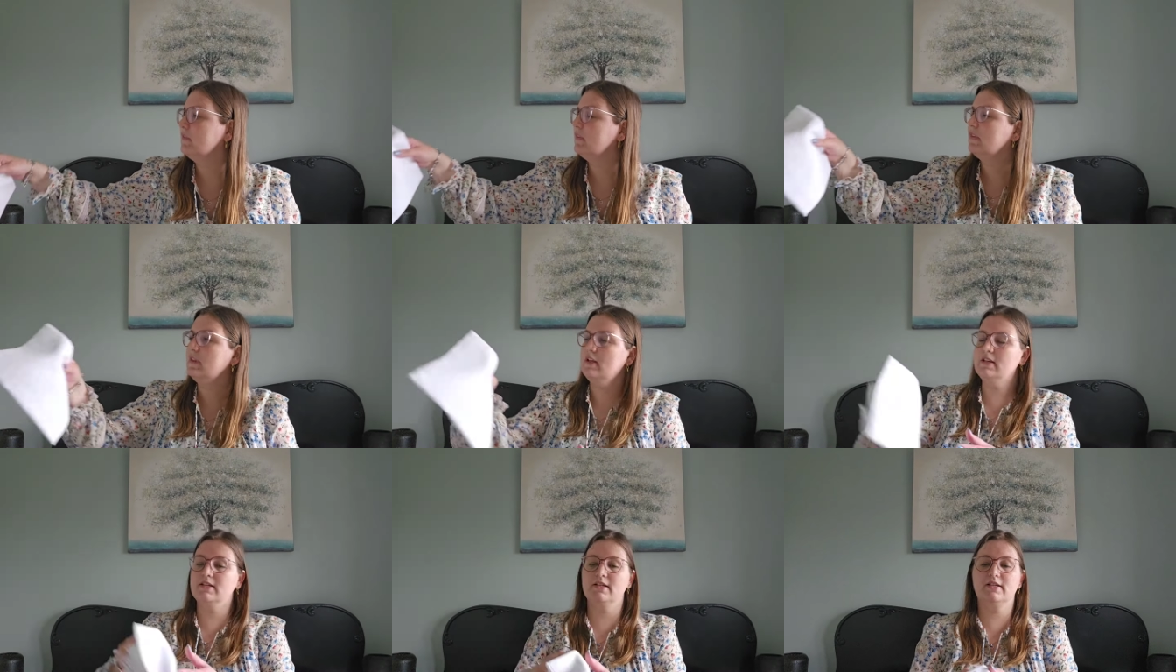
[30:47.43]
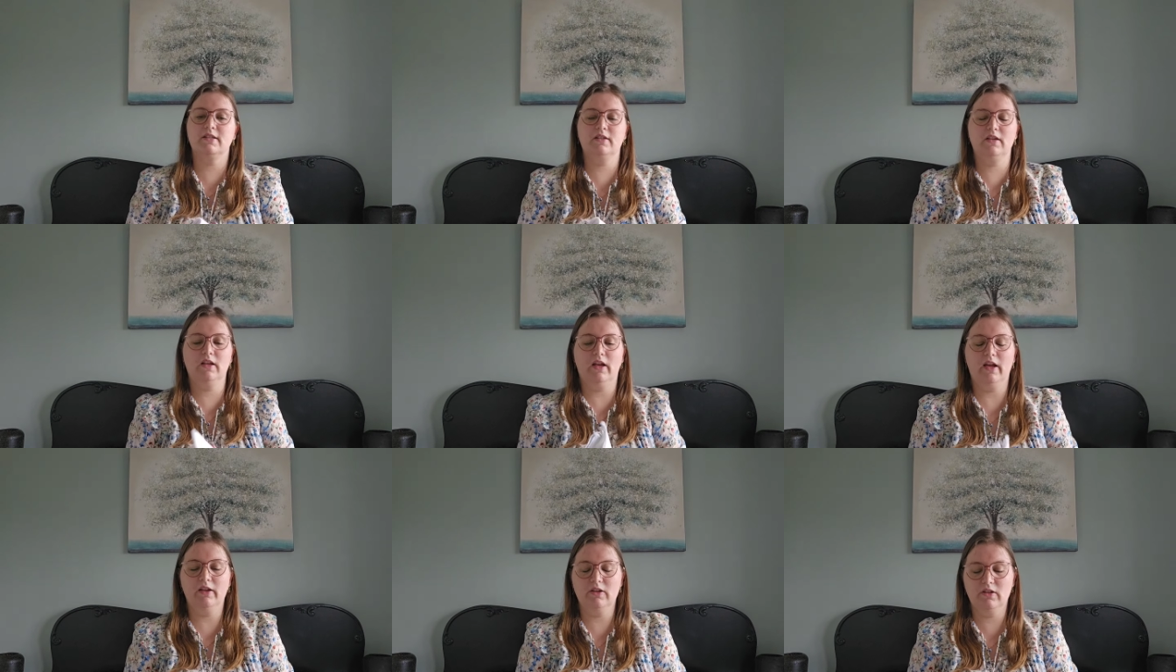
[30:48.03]
This is,
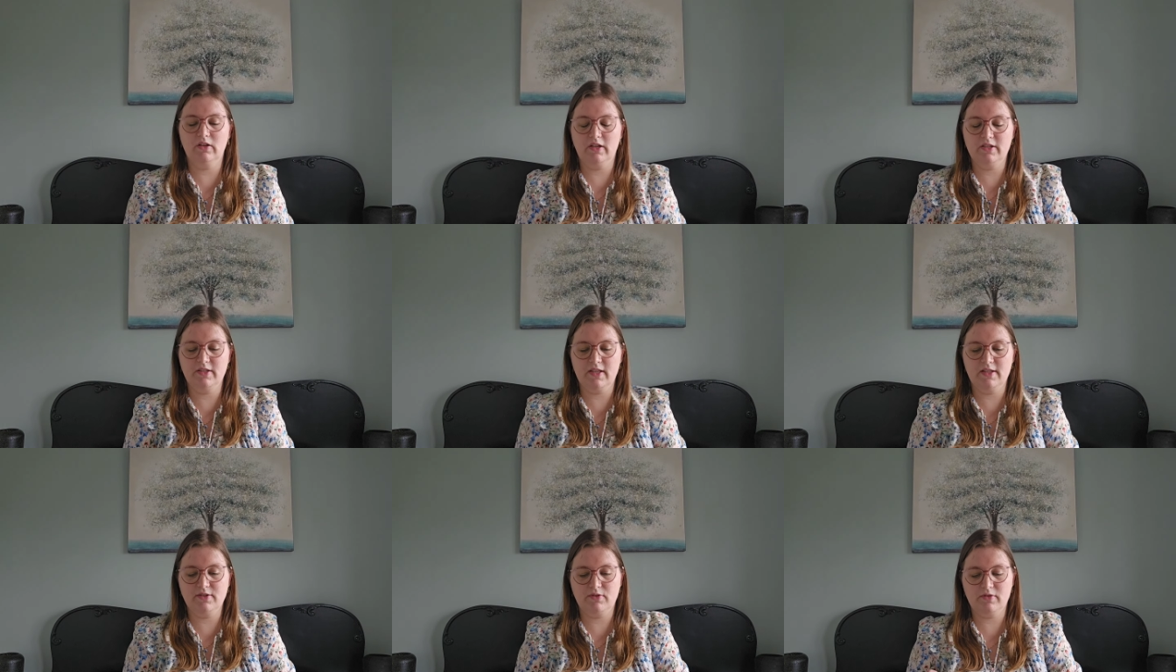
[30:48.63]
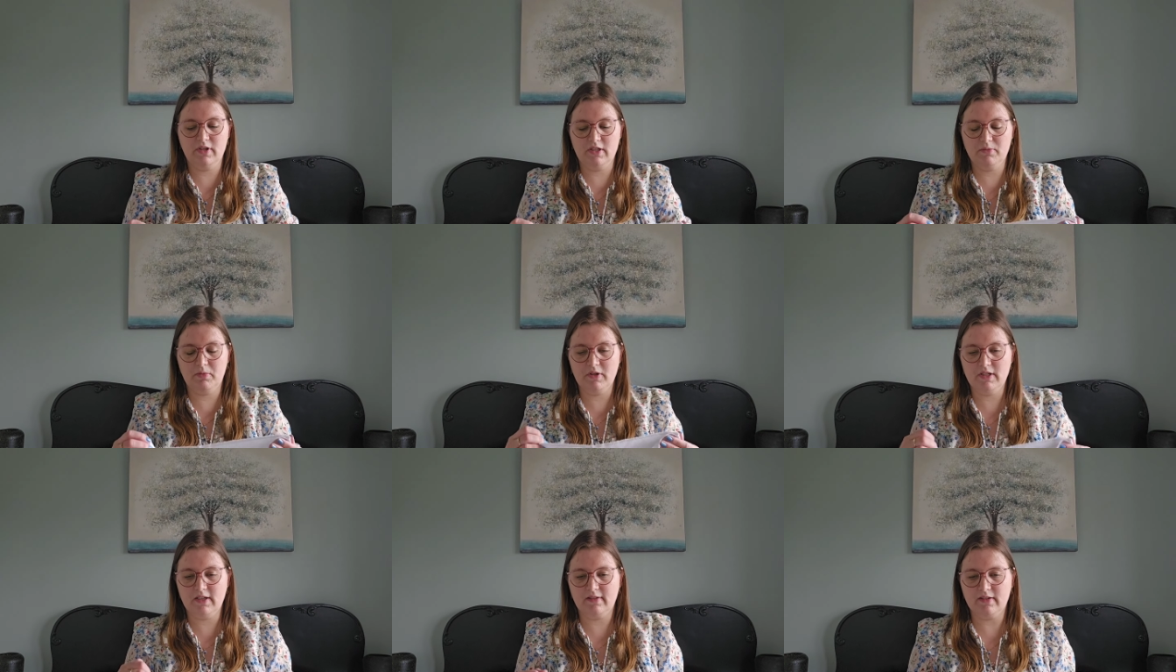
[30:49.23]
I stitched on this
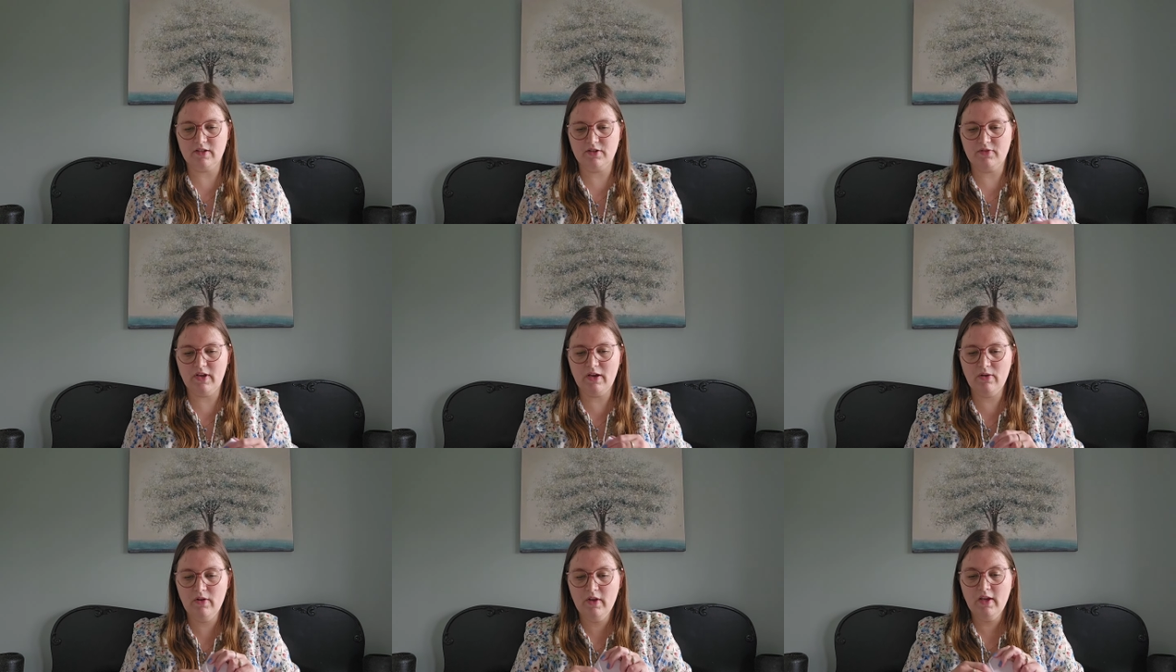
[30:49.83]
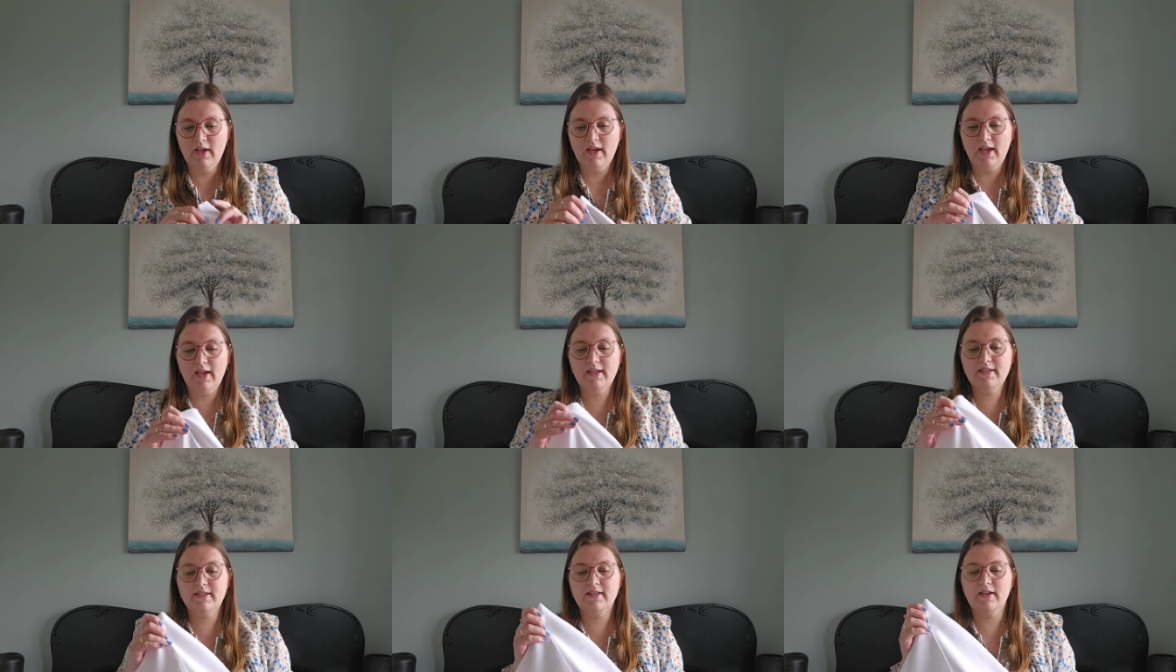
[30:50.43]
project as well.
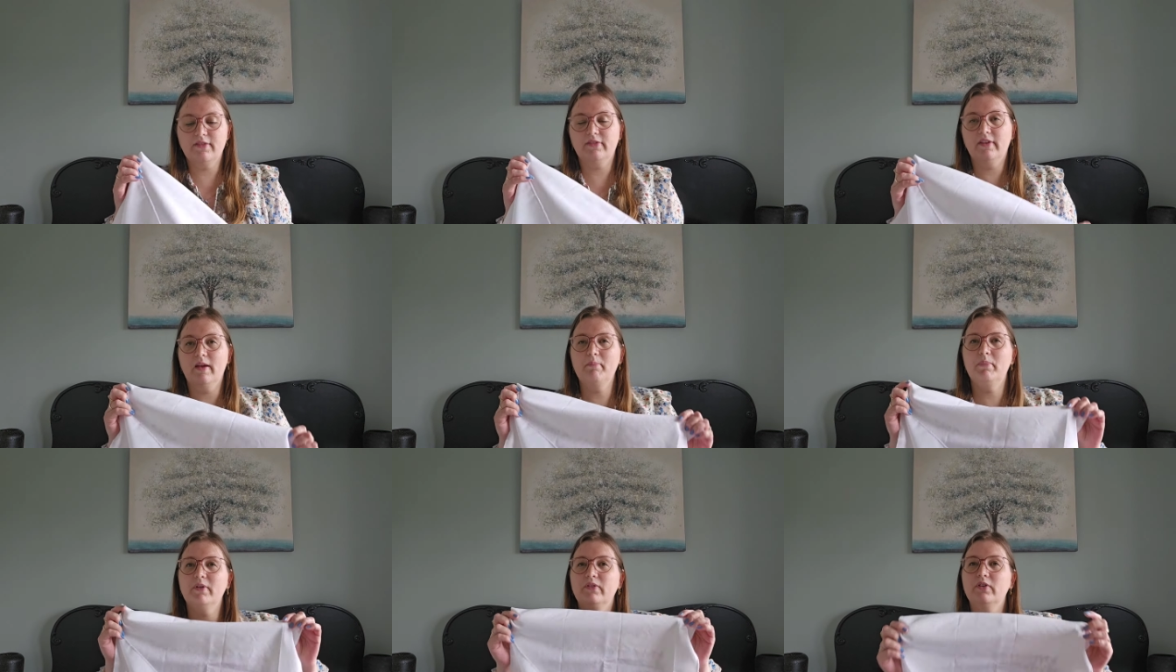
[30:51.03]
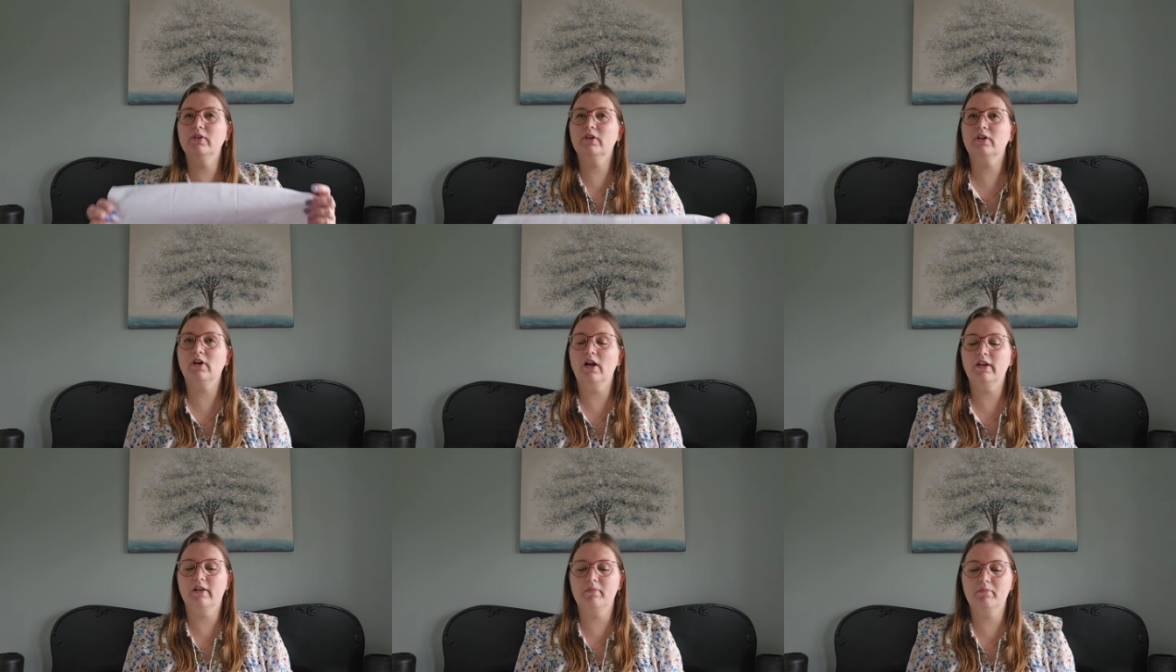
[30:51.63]
It's the Temperature
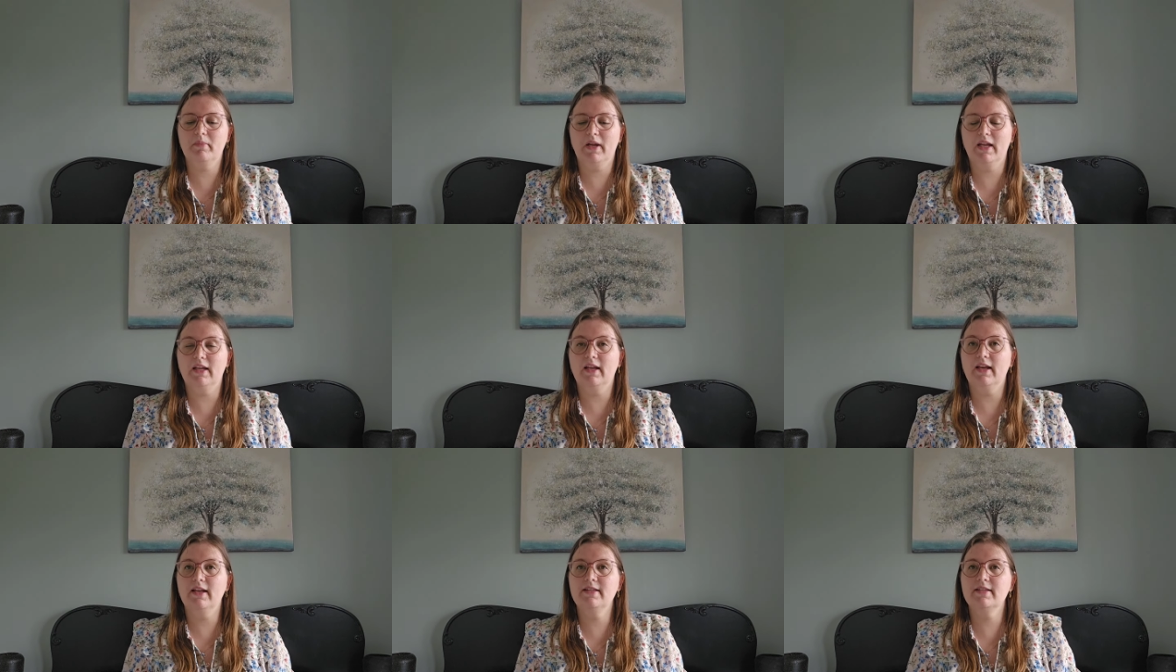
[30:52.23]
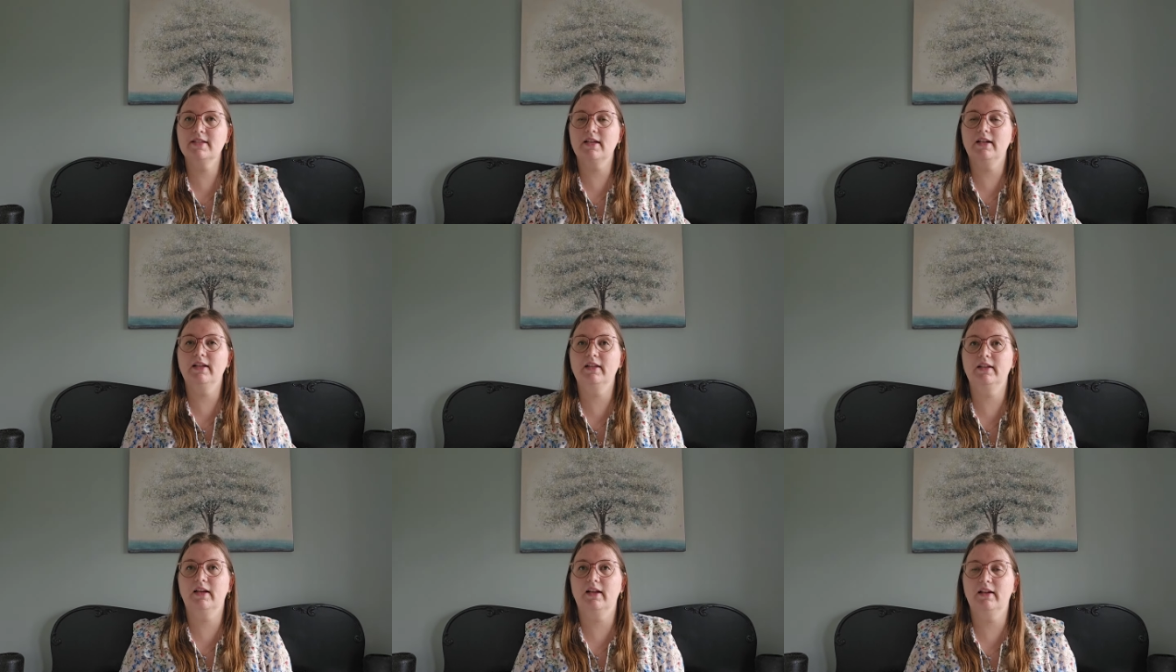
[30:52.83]
Garden by
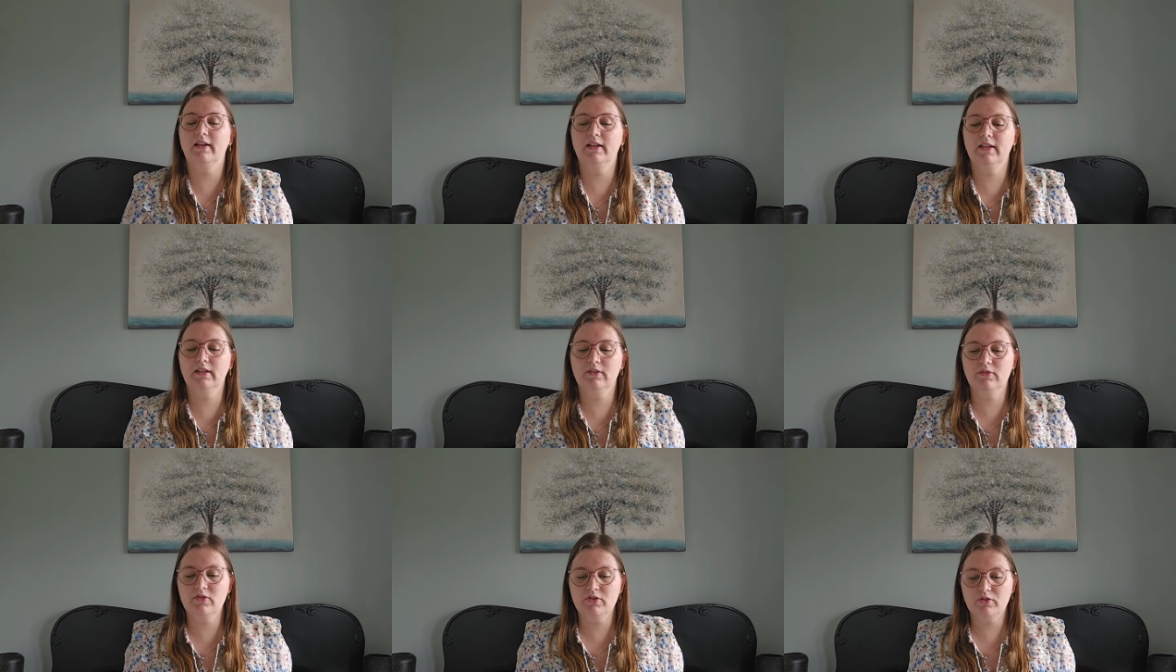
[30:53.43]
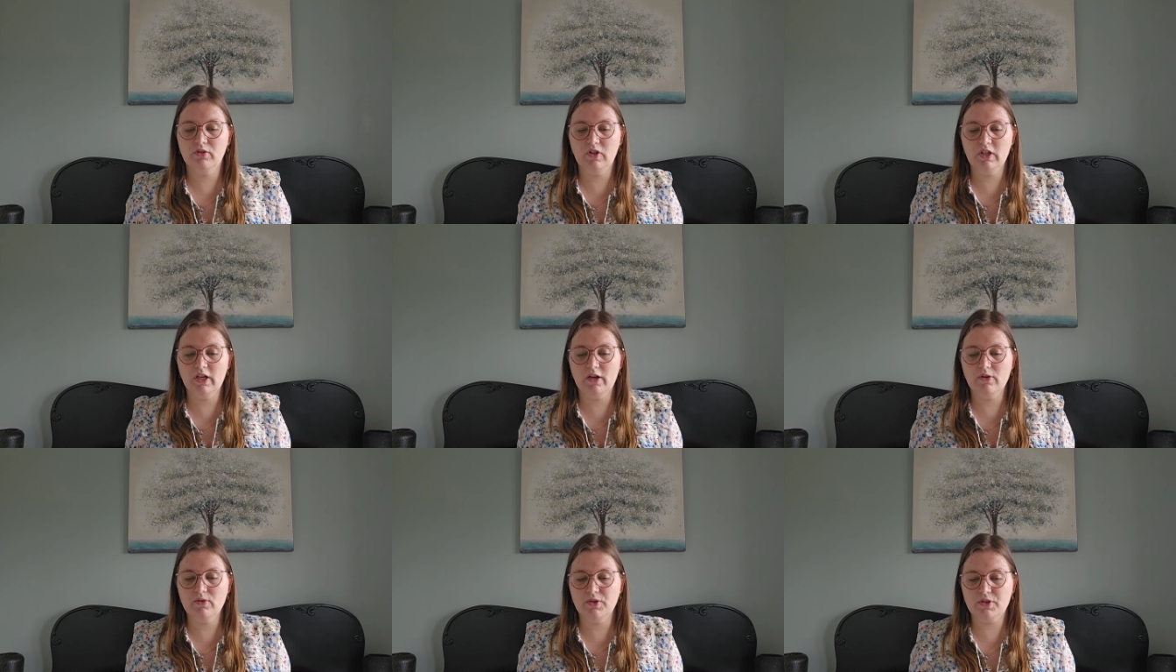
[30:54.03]
Angela Lynne
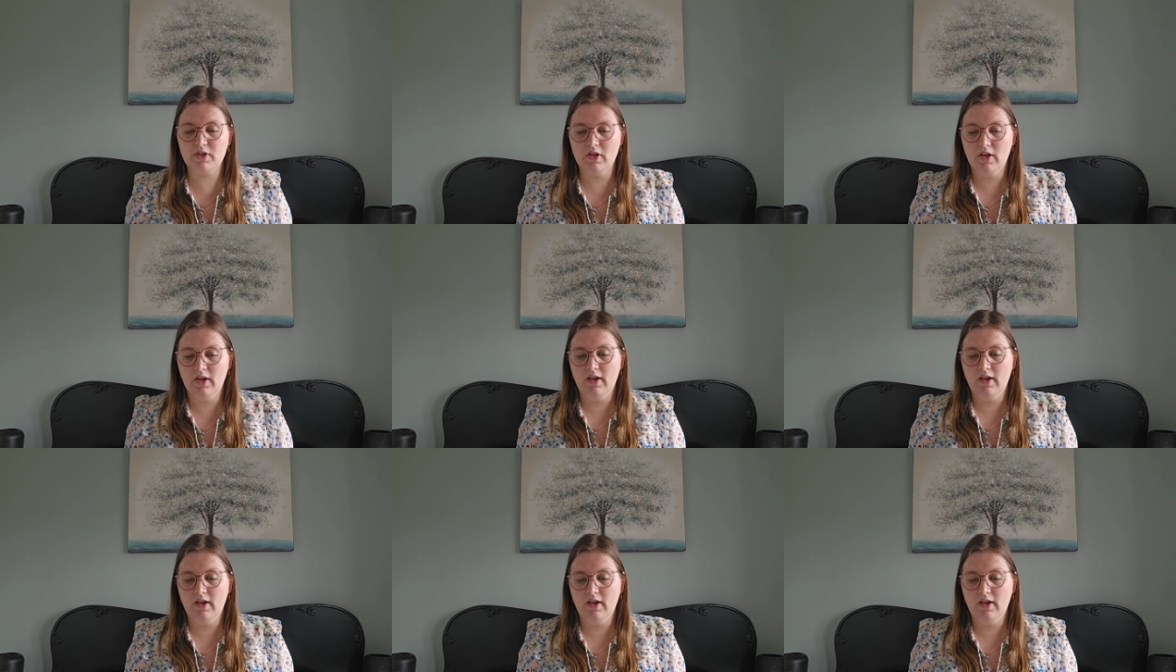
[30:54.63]
Studios.